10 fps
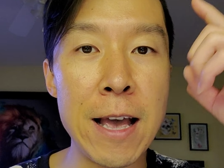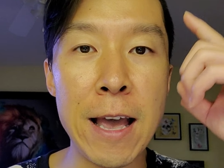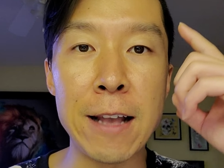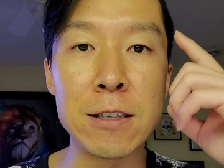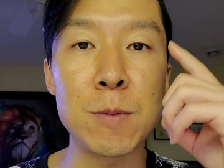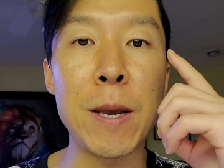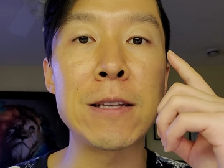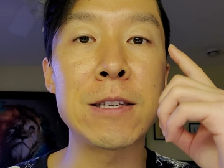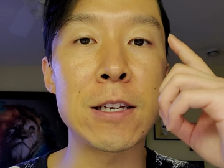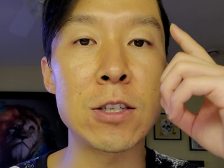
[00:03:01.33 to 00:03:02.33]
And
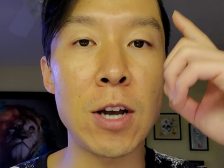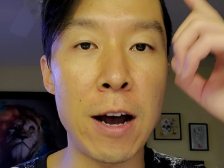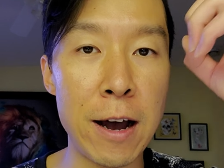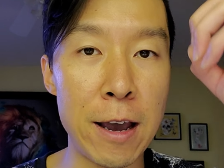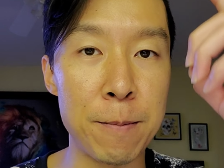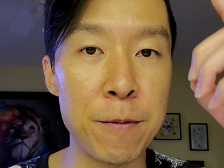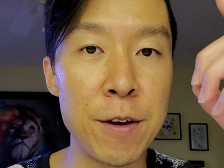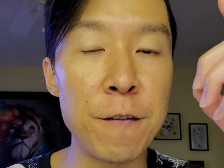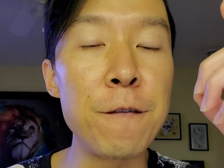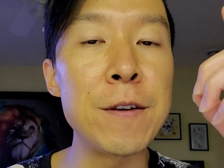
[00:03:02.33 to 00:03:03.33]
spending time
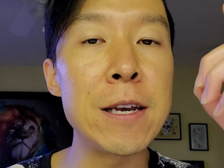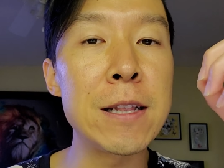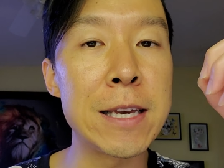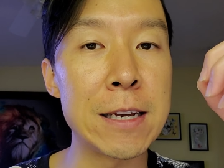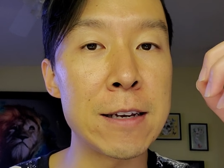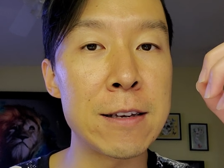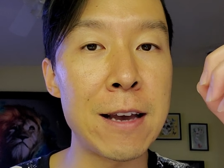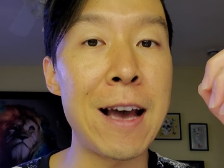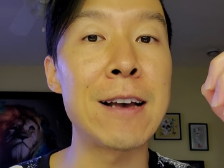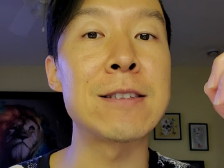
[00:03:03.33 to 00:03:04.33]
feeling
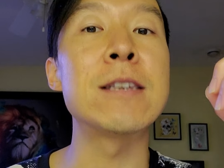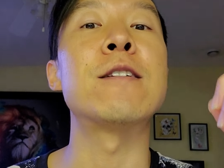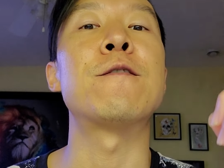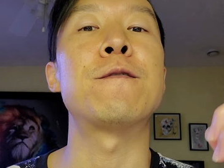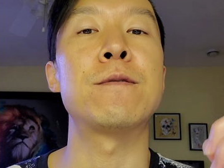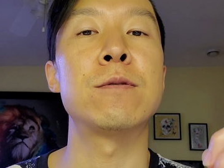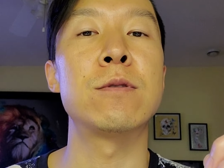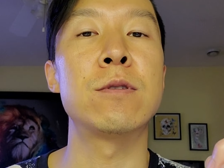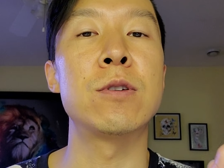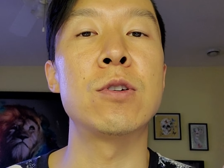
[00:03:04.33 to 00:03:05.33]
as if
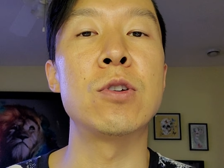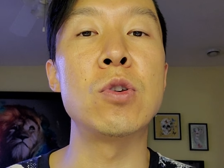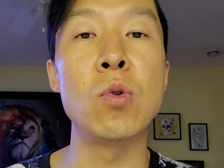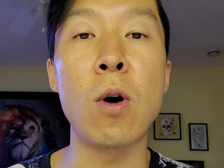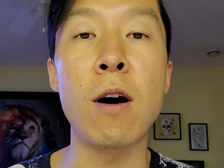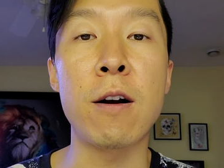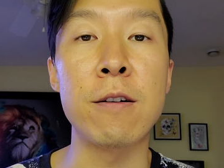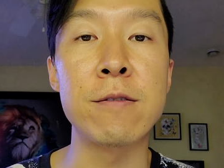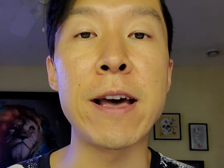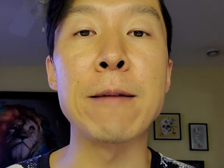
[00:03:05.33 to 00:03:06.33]
you are
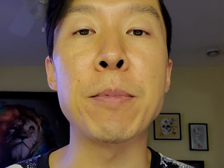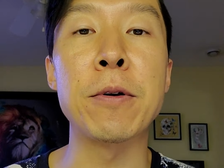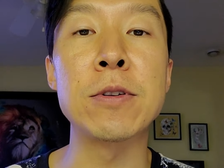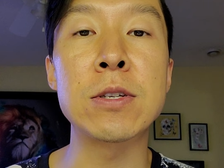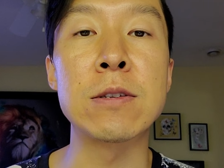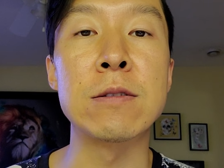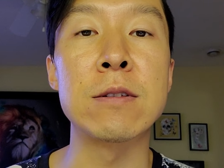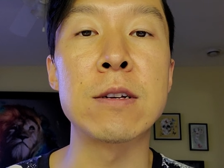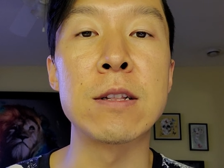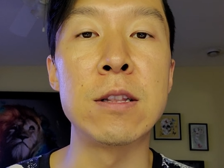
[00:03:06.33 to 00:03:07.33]
that person
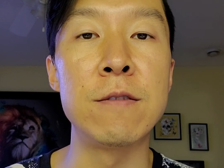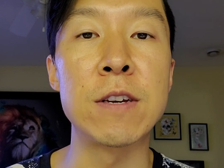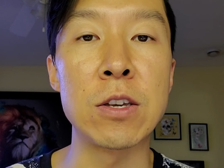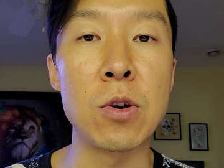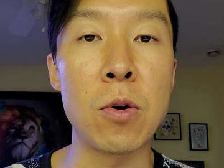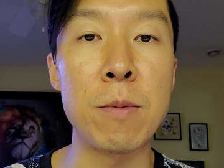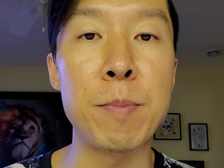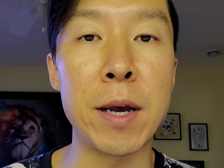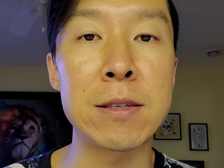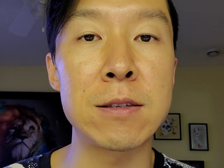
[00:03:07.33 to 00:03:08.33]
living your
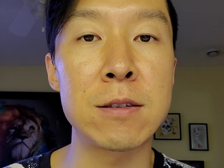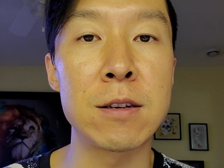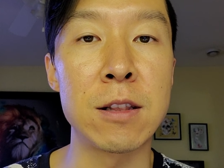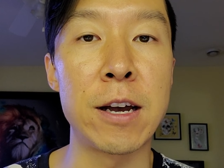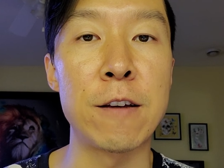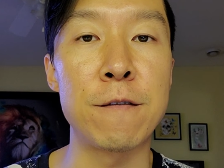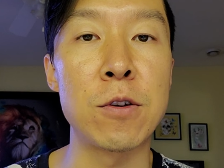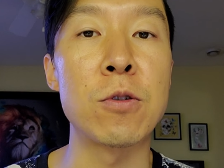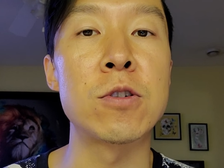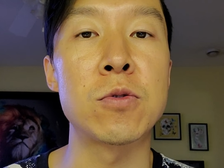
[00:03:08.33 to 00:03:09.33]
best life,
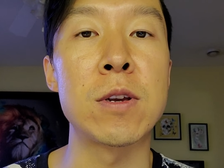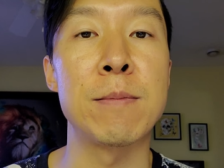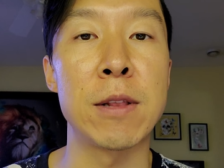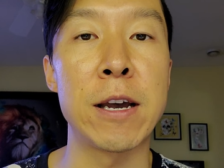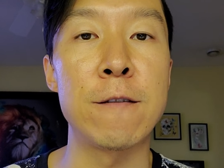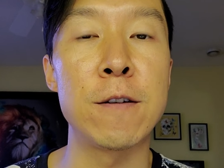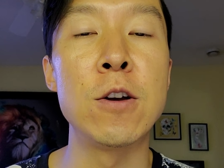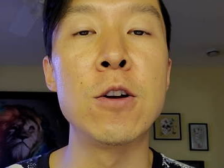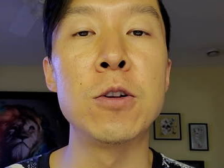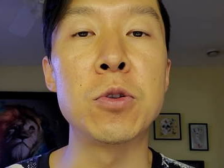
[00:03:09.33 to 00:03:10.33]
your dream life,
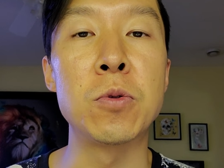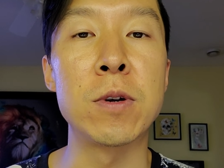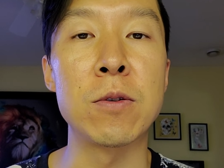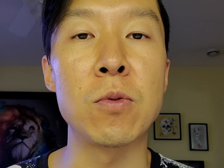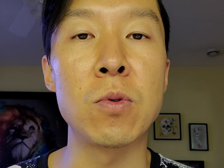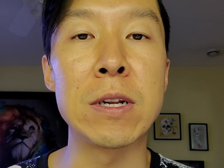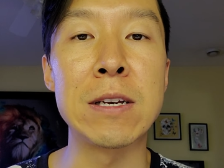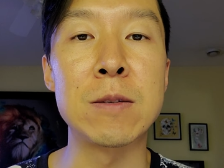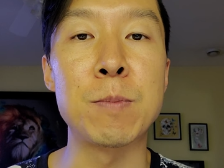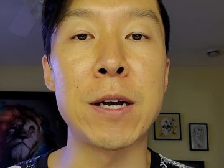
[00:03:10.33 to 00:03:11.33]
doing what
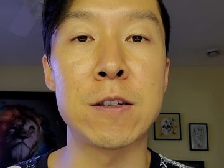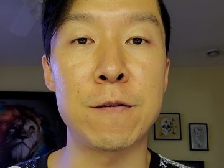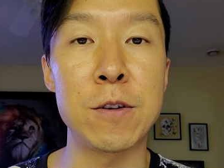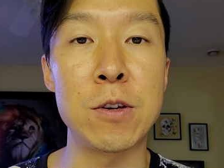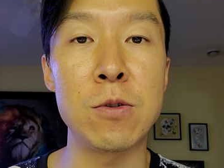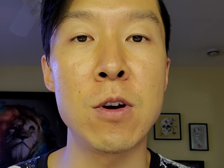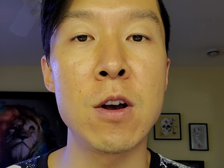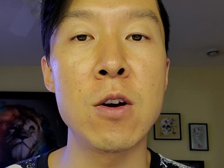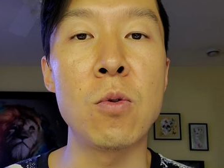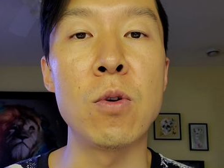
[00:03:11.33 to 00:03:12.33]
is best for you,
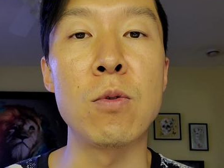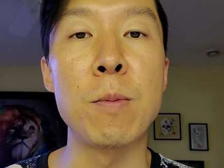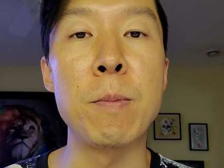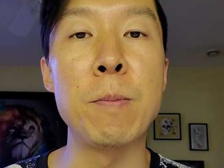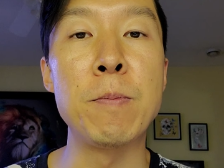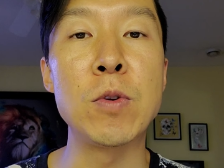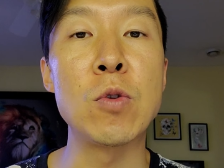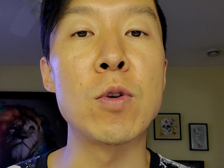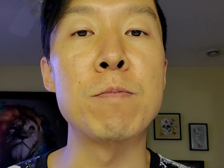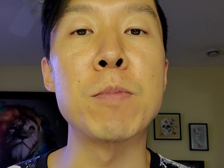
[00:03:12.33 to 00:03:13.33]
what would, you
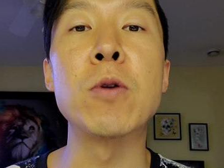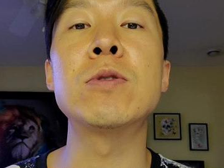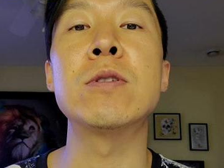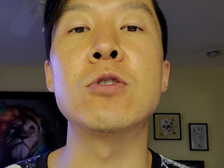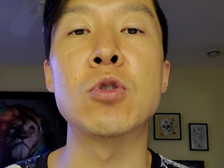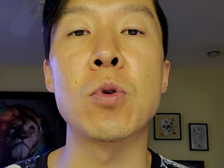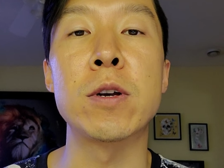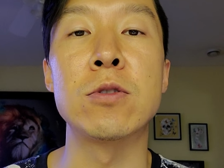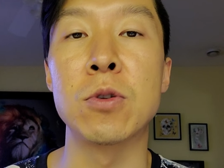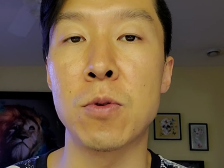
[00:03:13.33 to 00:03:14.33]
would most enjoy
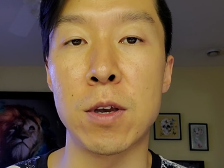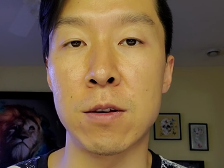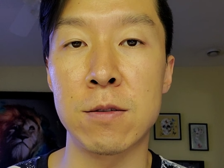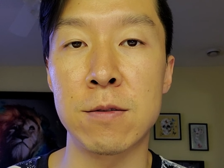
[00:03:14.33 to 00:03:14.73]
doing,